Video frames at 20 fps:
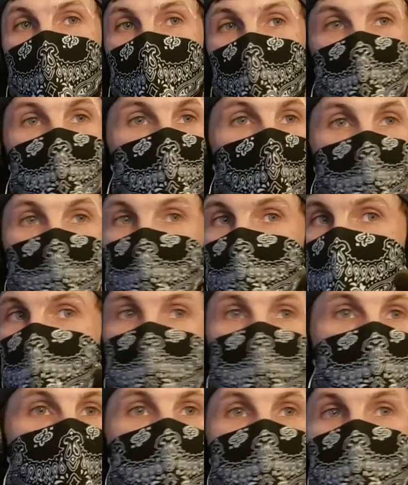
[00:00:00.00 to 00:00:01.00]
how long
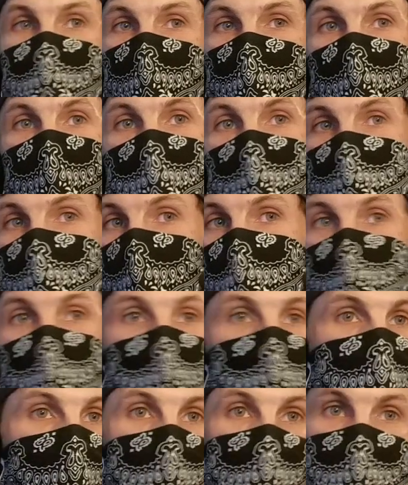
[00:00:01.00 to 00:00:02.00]
these girls have been
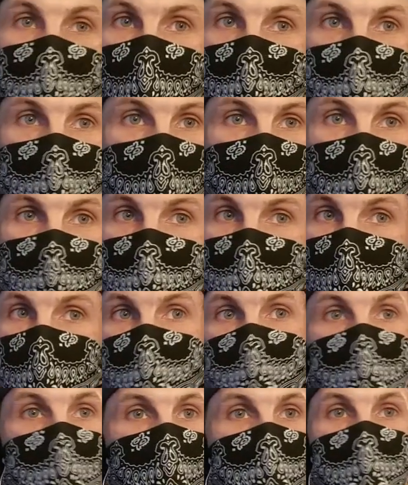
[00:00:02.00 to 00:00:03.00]
together, how
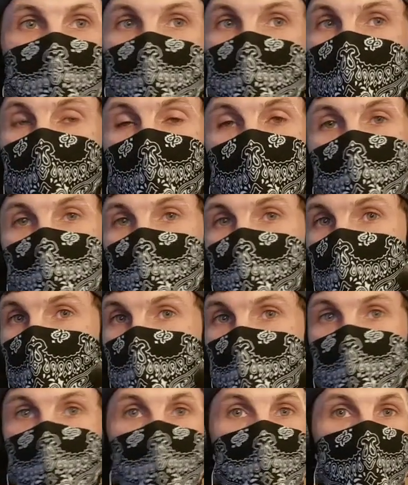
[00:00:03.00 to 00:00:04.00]
much music they've already
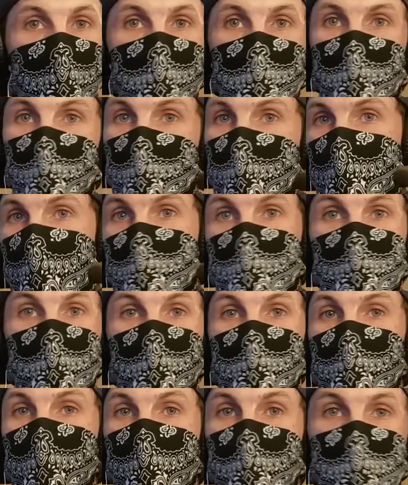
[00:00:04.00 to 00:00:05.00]
put out, where
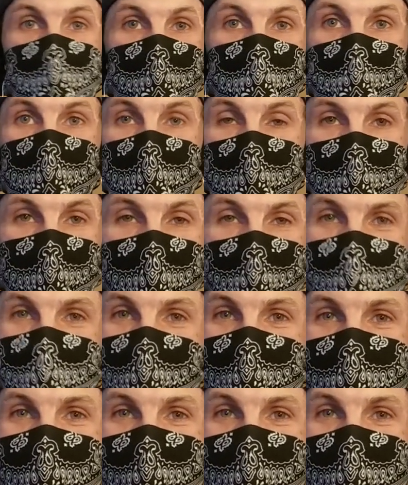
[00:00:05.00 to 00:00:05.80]
can I find it?